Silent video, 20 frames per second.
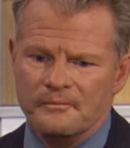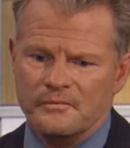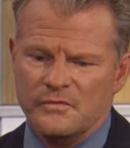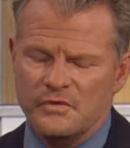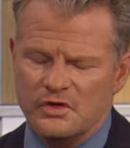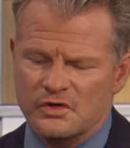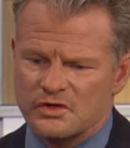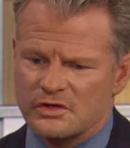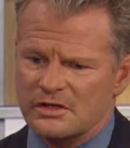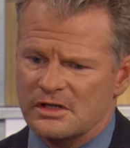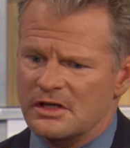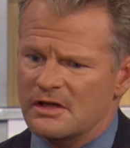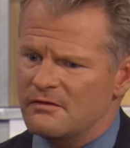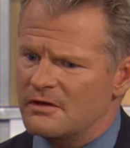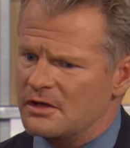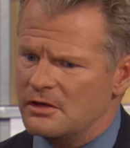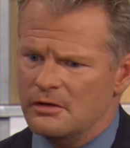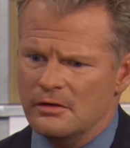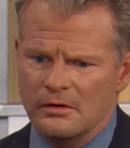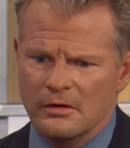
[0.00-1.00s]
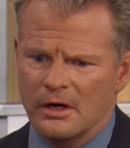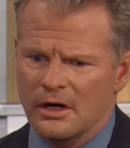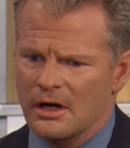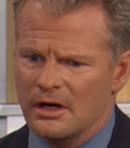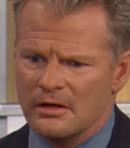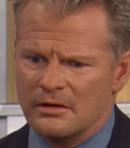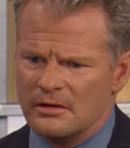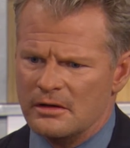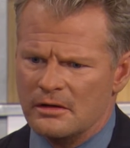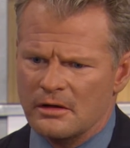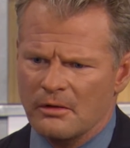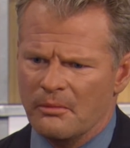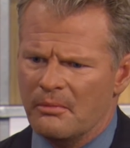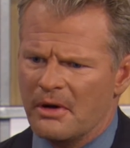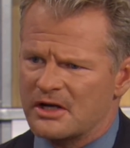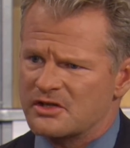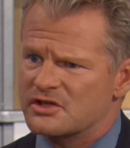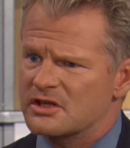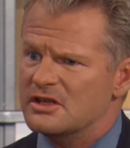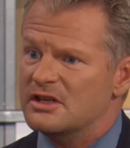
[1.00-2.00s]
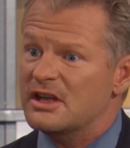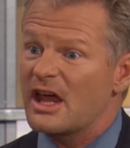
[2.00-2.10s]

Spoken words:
usually giving you a bunch of